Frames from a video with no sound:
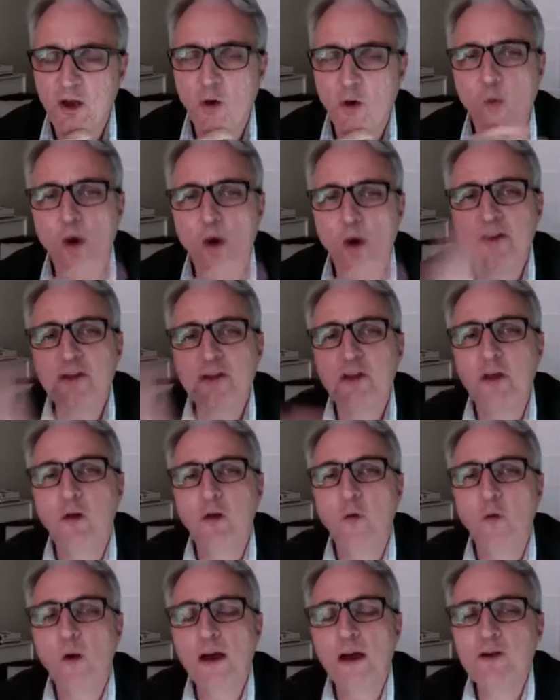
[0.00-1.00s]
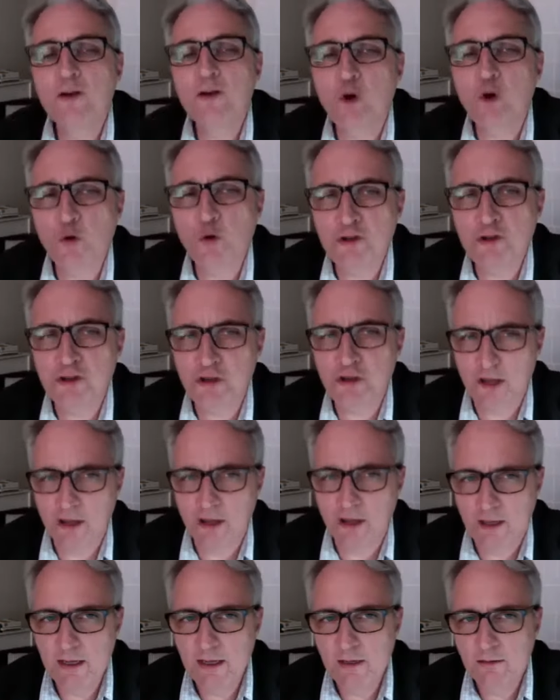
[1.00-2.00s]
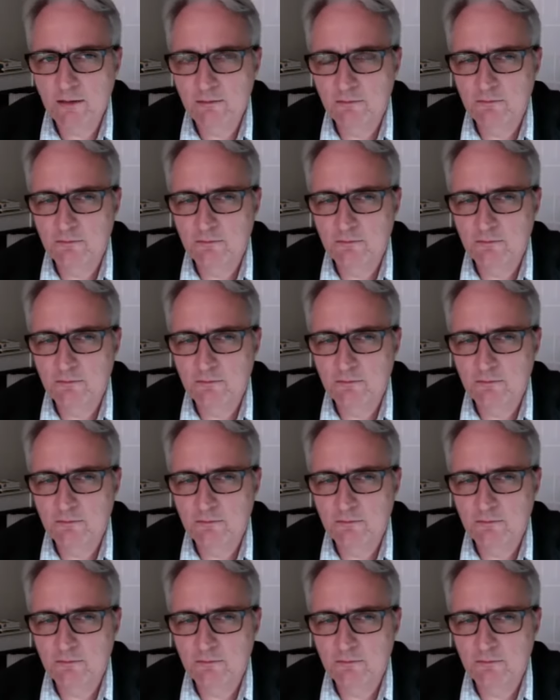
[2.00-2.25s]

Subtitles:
One could say,